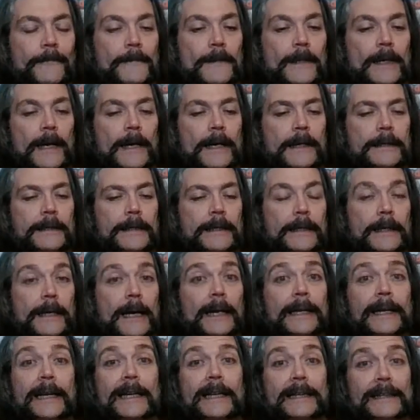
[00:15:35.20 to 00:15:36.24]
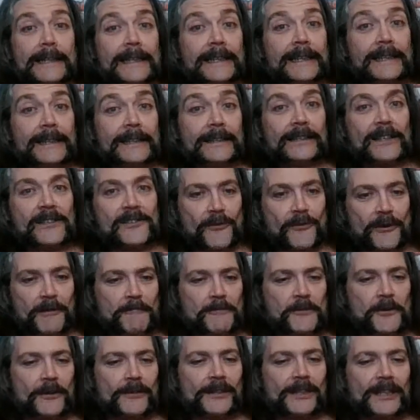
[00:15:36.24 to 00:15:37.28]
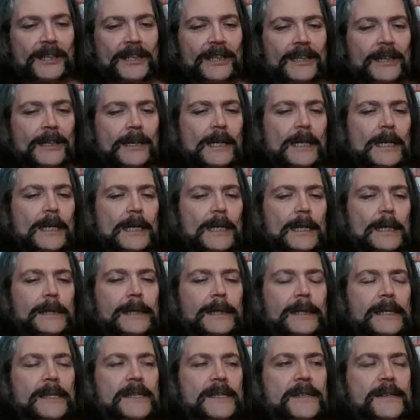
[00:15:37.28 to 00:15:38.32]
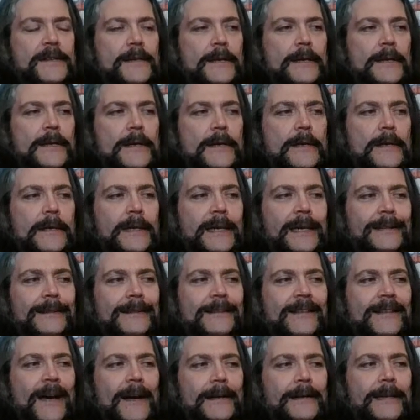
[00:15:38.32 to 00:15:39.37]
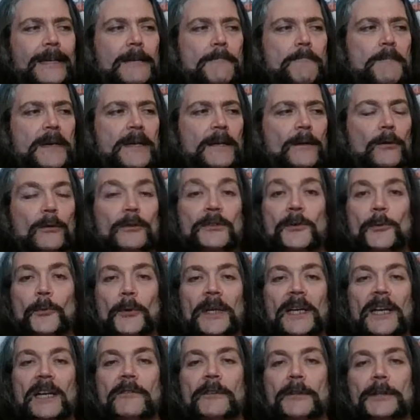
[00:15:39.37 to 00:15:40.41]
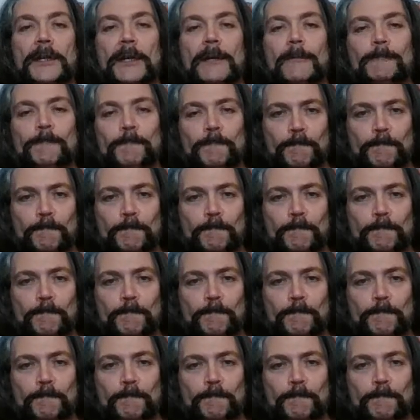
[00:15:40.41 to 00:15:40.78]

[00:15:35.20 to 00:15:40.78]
and again, link in description. It's Kentucky Bill 211.